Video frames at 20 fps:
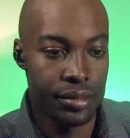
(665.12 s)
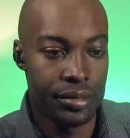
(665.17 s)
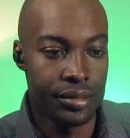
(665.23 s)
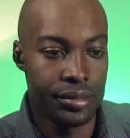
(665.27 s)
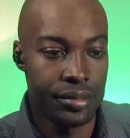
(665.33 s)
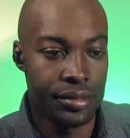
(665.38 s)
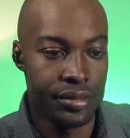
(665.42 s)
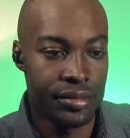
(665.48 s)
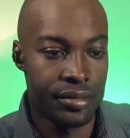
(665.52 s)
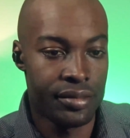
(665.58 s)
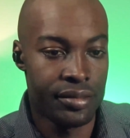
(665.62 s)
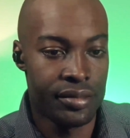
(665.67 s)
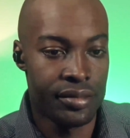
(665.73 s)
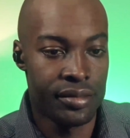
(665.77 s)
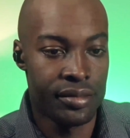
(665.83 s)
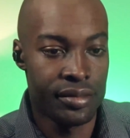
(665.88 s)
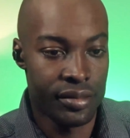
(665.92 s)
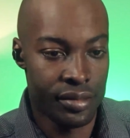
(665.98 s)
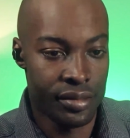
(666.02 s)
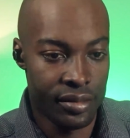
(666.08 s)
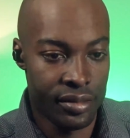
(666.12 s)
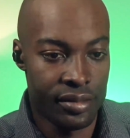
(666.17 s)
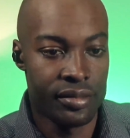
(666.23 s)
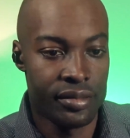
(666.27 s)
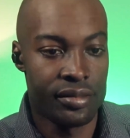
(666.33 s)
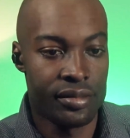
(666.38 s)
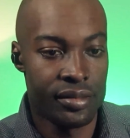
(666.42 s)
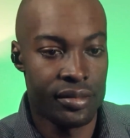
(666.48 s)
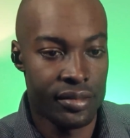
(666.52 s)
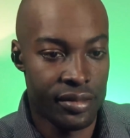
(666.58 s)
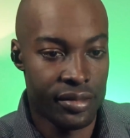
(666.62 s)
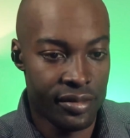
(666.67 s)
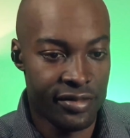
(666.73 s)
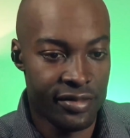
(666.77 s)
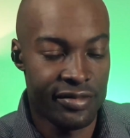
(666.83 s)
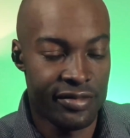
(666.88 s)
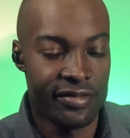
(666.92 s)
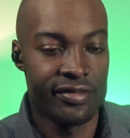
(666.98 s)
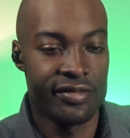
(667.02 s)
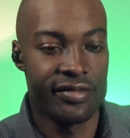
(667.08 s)

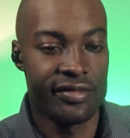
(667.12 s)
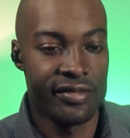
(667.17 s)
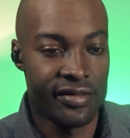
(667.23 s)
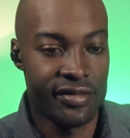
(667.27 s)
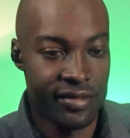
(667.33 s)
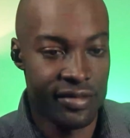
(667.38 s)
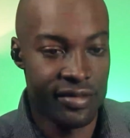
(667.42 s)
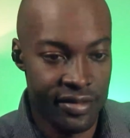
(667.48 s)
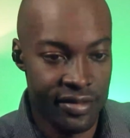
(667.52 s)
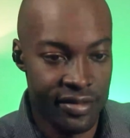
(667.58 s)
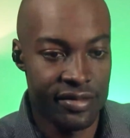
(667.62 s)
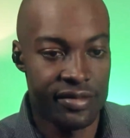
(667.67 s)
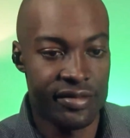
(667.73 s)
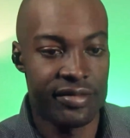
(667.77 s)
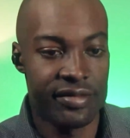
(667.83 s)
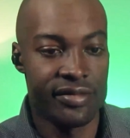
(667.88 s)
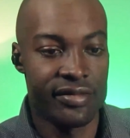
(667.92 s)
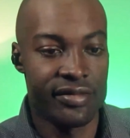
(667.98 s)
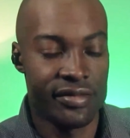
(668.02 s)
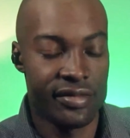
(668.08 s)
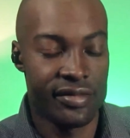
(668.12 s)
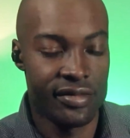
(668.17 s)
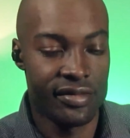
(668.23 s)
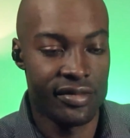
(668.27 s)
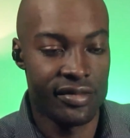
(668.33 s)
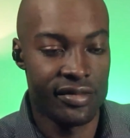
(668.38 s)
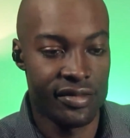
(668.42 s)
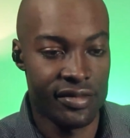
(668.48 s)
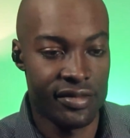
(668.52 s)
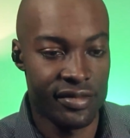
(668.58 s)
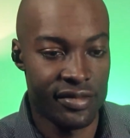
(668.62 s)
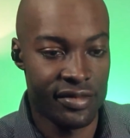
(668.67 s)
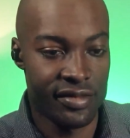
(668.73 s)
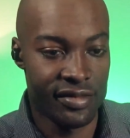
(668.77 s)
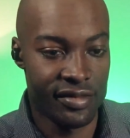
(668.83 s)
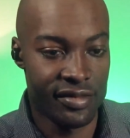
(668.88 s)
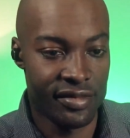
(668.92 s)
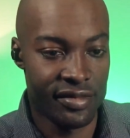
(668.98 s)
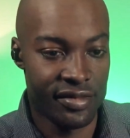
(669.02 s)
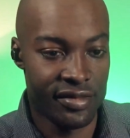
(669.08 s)

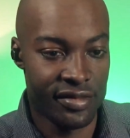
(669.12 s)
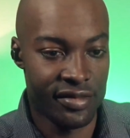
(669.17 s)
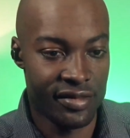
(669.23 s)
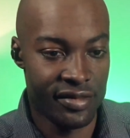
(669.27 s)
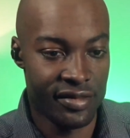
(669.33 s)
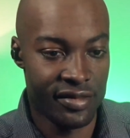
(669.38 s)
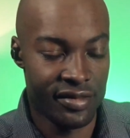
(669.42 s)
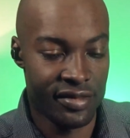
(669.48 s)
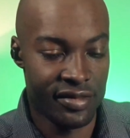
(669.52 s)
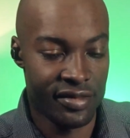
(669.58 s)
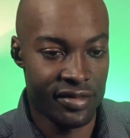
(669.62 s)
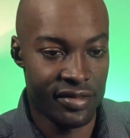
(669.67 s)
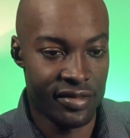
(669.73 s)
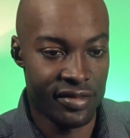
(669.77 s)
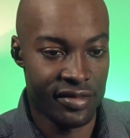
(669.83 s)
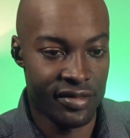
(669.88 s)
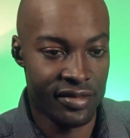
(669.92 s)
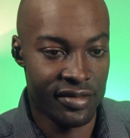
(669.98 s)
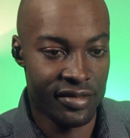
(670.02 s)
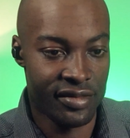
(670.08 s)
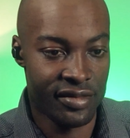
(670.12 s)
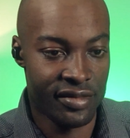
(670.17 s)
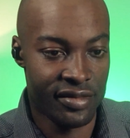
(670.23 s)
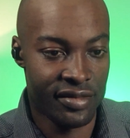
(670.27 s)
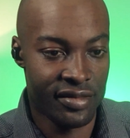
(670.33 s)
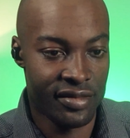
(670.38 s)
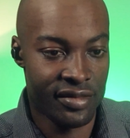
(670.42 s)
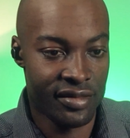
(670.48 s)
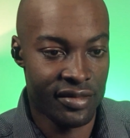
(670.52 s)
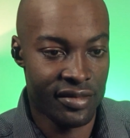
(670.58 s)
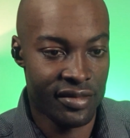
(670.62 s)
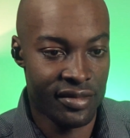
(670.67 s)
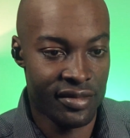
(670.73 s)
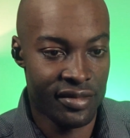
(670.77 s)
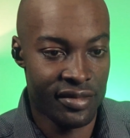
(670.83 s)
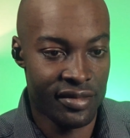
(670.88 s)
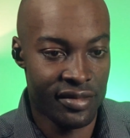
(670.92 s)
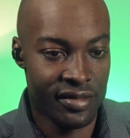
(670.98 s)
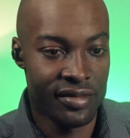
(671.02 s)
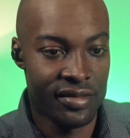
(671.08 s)

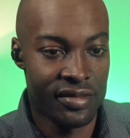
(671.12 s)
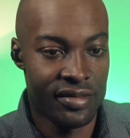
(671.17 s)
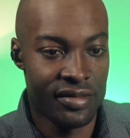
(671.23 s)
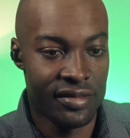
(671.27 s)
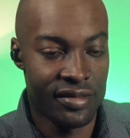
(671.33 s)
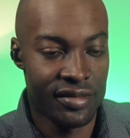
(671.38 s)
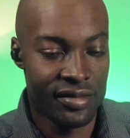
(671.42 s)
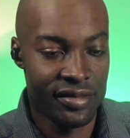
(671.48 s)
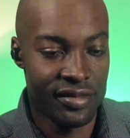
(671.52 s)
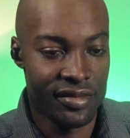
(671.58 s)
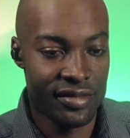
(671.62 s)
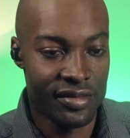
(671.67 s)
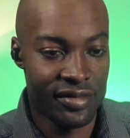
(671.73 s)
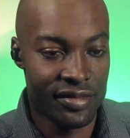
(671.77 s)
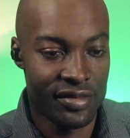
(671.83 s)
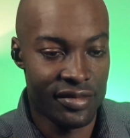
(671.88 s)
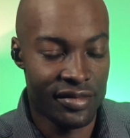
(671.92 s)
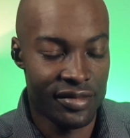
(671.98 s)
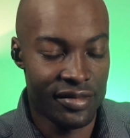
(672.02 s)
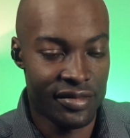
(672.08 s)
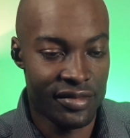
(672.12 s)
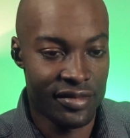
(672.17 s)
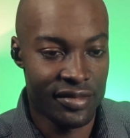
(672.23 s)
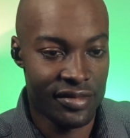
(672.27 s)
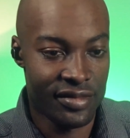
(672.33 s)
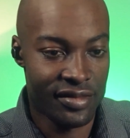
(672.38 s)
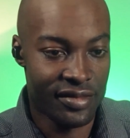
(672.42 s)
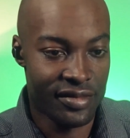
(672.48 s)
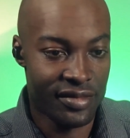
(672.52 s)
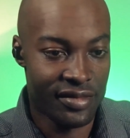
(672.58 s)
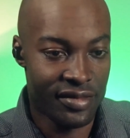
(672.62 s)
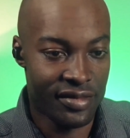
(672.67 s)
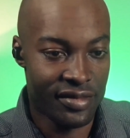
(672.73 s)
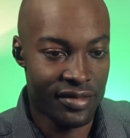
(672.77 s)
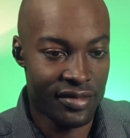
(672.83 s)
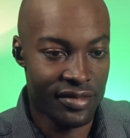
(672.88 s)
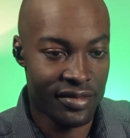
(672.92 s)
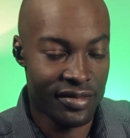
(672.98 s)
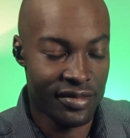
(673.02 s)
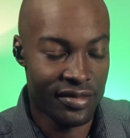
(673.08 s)
(not speaking)